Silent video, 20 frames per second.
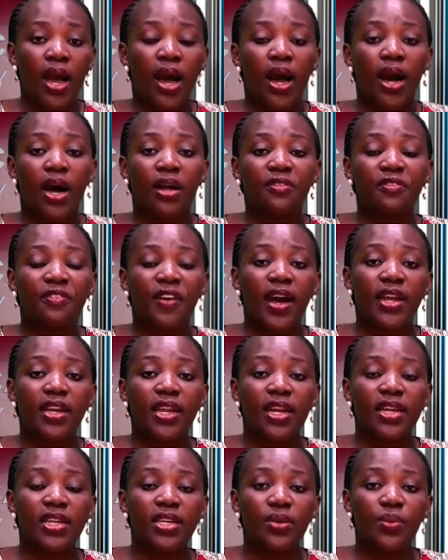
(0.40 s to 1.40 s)
And
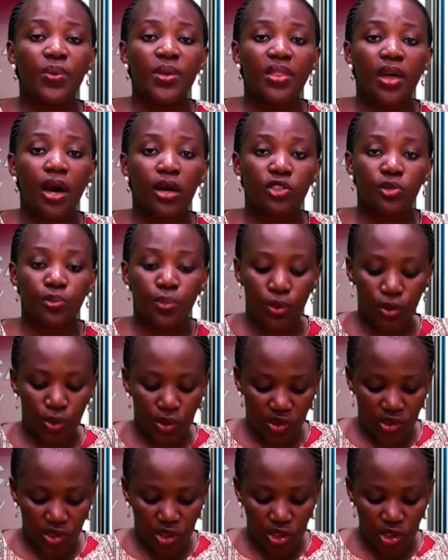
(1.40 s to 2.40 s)
finally, with our
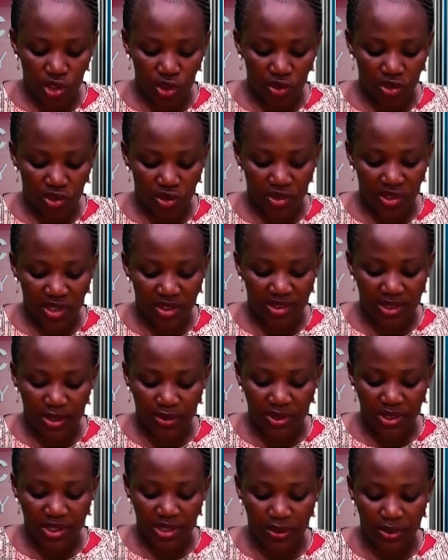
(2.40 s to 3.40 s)
sports news today,
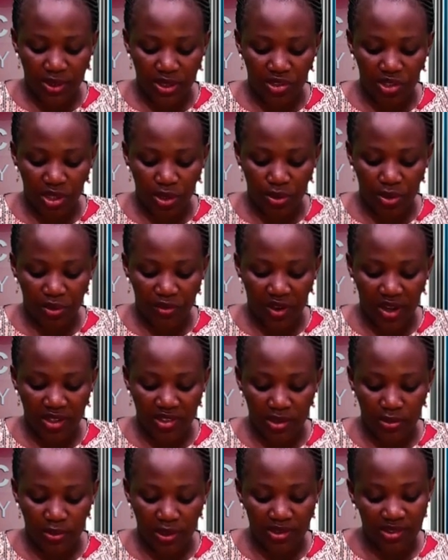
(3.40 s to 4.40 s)
Secretary General
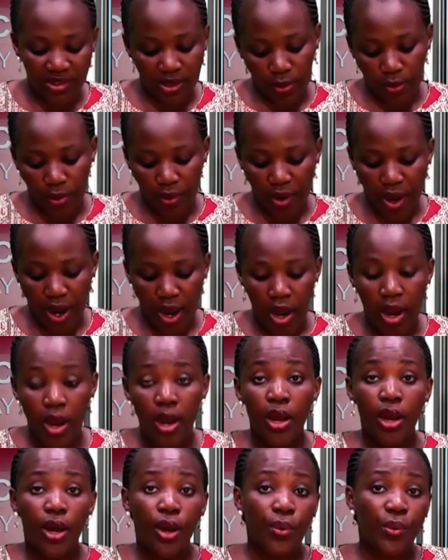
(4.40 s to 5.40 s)
Fatima Samoura
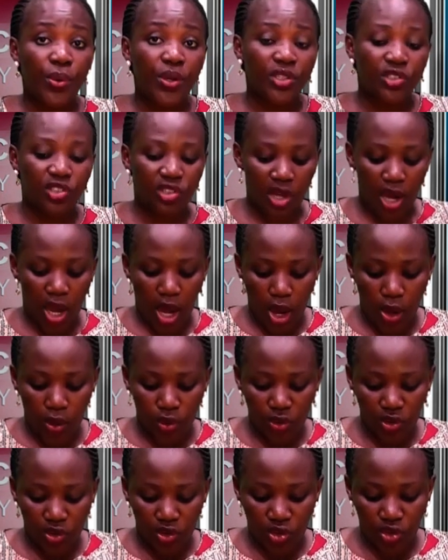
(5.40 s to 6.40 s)
reached
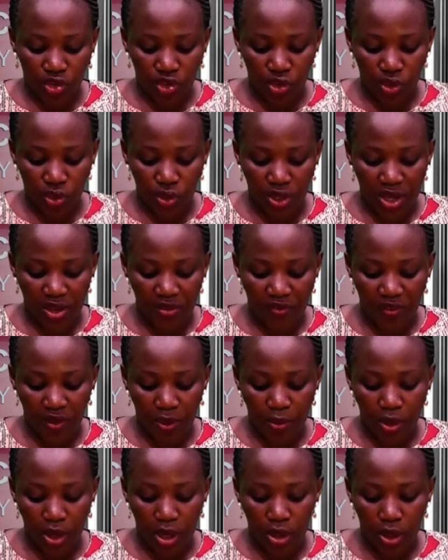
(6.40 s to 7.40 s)
out to a
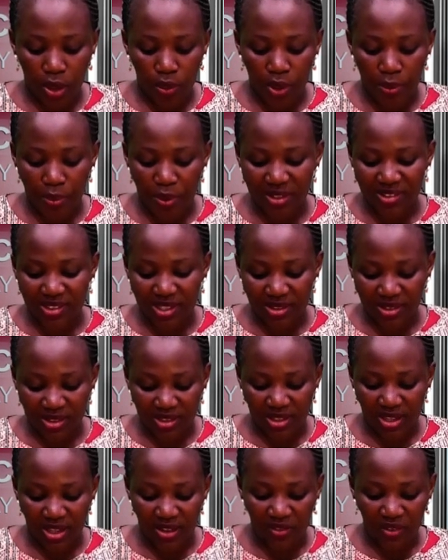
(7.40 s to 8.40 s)
female
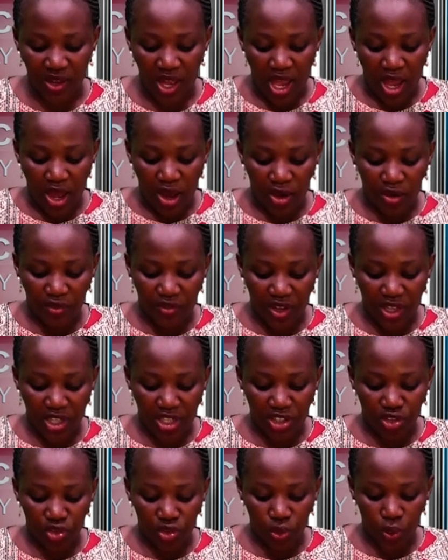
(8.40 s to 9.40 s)
representative of
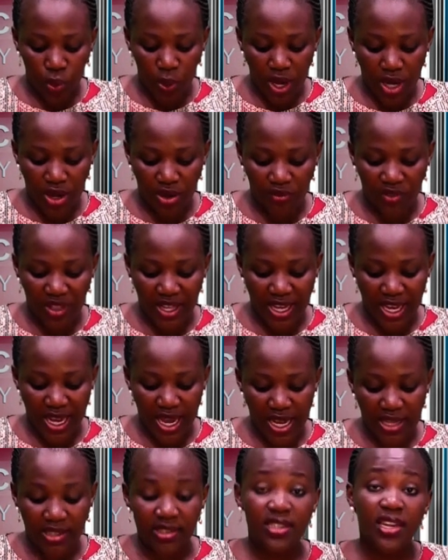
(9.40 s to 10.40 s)
each one of the
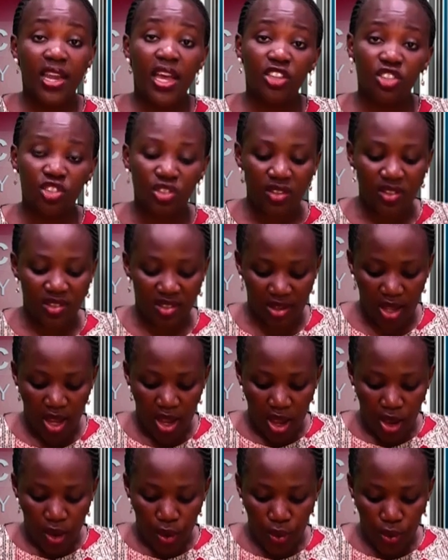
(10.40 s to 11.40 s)
eight nations
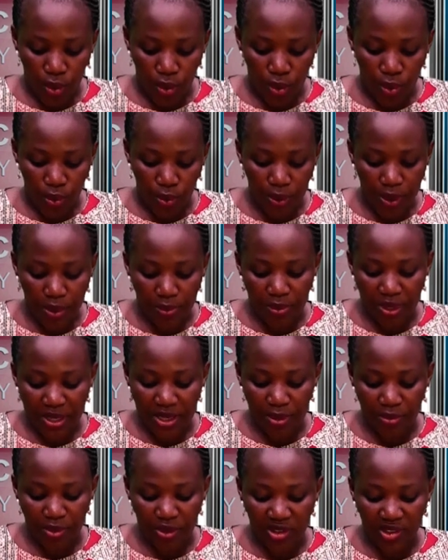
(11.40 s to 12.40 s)
who will be
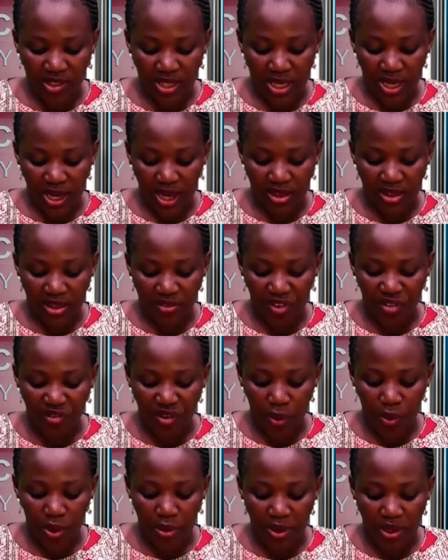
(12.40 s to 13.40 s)
debuting at the
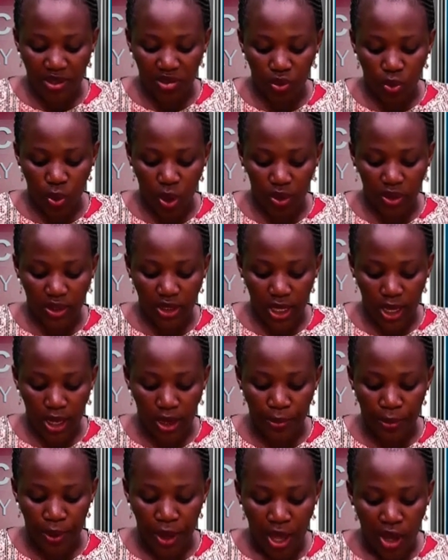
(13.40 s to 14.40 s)
FIFA Women's World
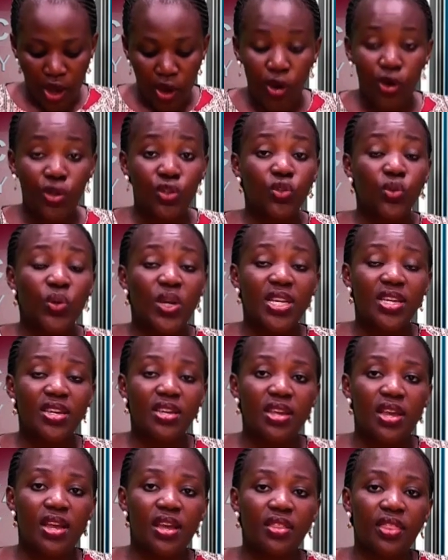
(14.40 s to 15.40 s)
Cup on
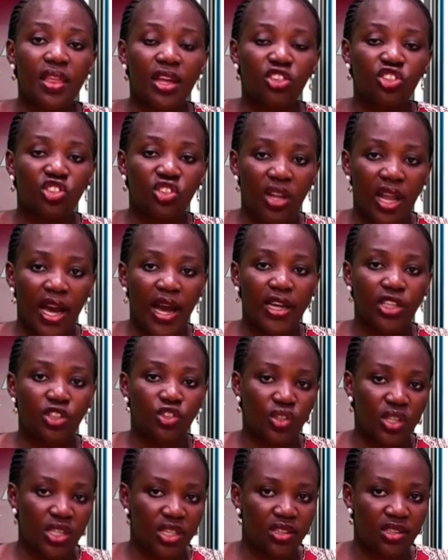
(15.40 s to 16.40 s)
20th July
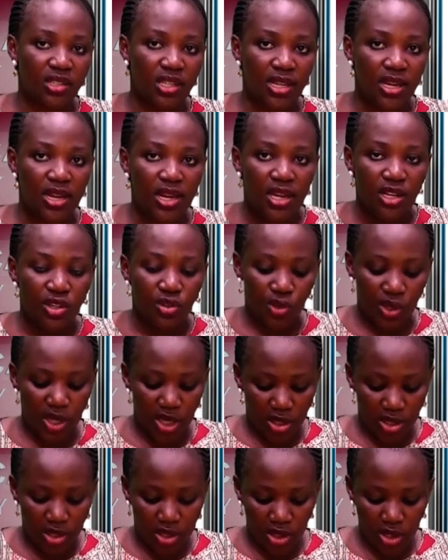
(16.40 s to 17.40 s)

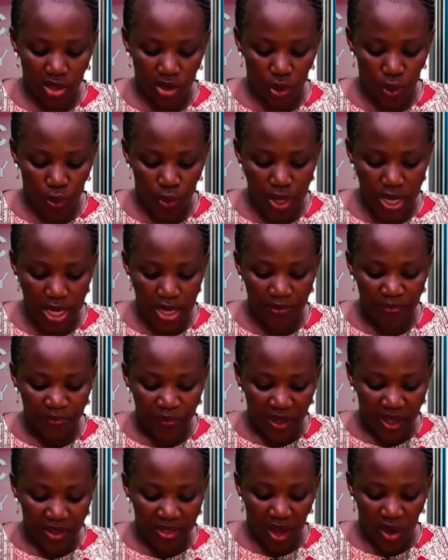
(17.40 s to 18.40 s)
2023.
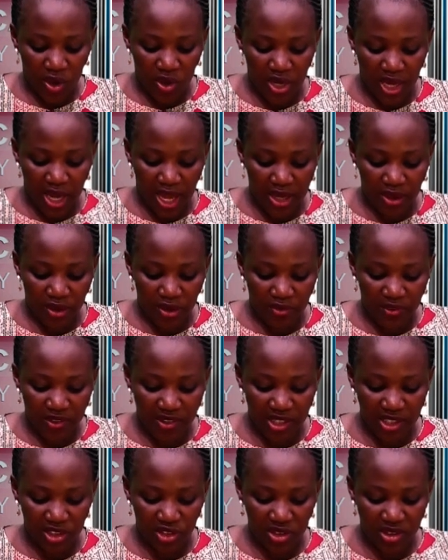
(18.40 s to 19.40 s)
The online
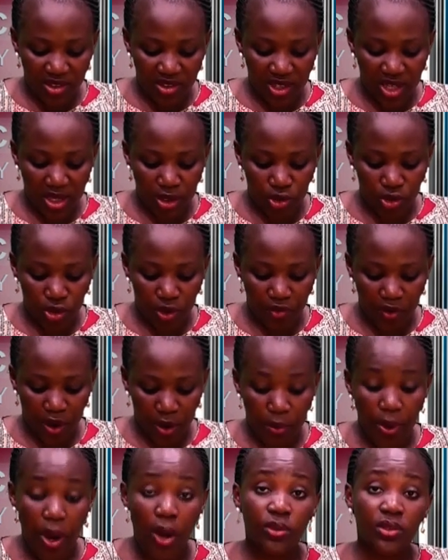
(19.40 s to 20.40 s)
conversations kicked off
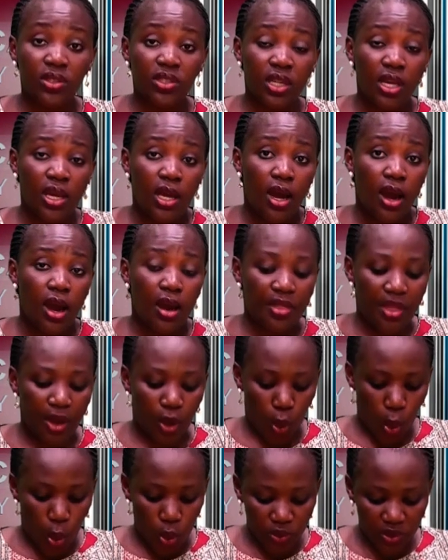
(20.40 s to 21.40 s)
around uh, the
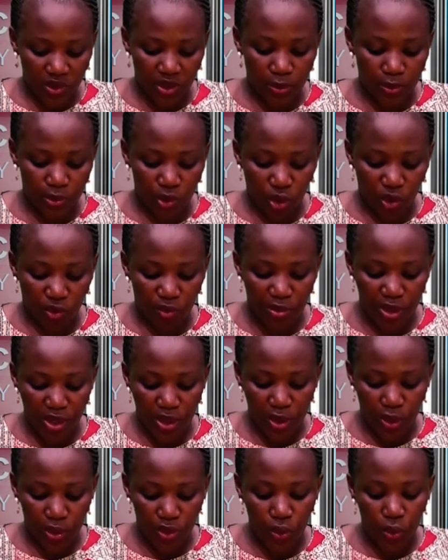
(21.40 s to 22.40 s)
concept of
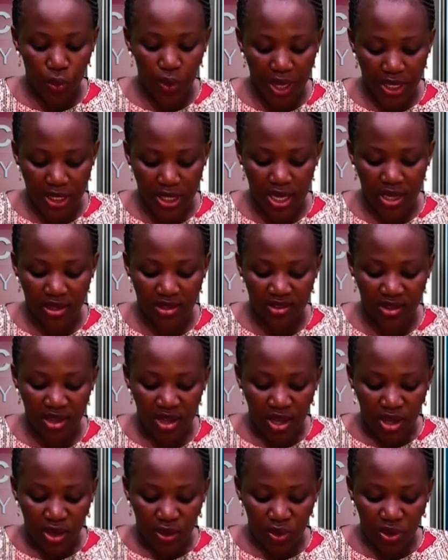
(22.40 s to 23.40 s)
Beyond Greatness,
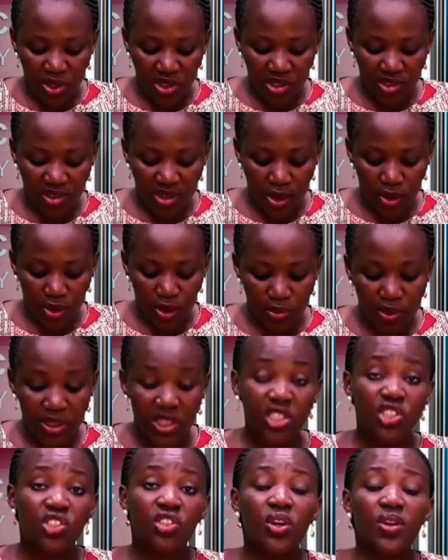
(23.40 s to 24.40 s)
which is the
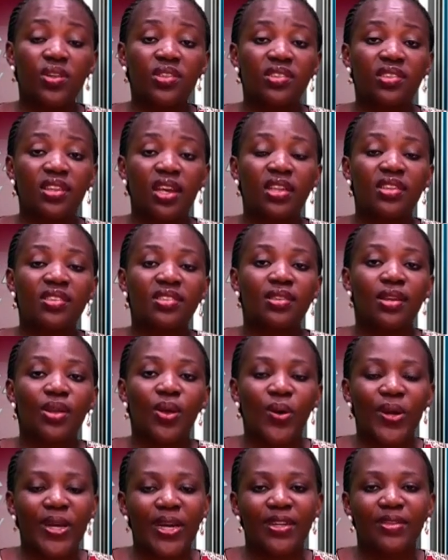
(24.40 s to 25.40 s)
competition's
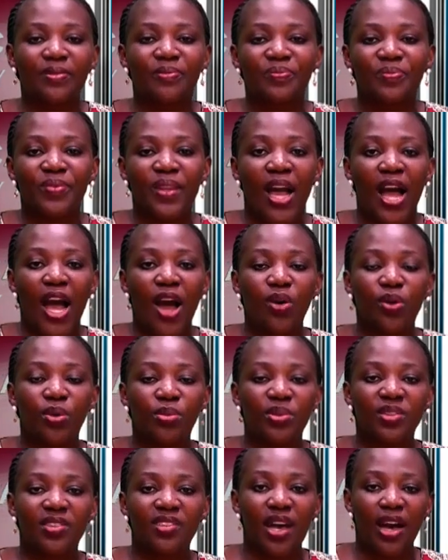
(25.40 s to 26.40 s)
slogan.
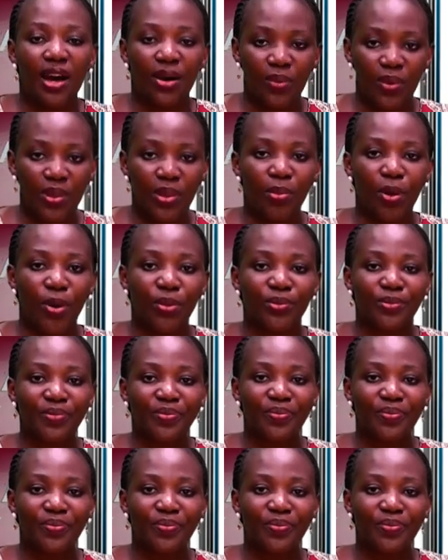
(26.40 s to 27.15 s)
Ahumuza with more.